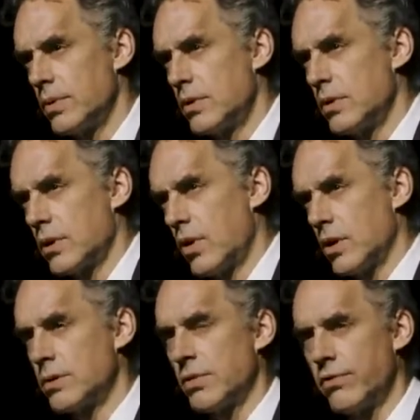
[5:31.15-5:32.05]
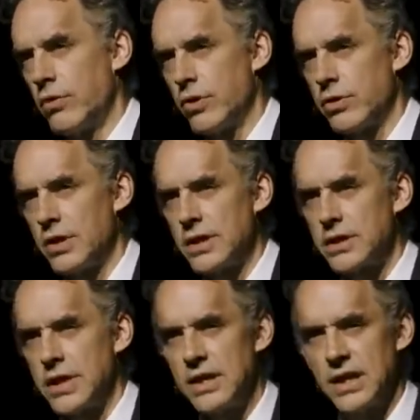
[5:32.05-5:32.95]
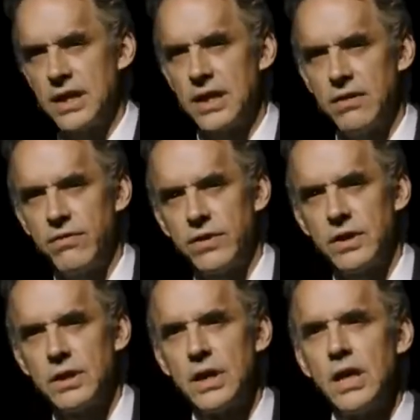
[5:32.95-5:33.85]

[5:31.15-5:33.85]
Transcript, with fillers: to the cosmic father, let's say, that an infant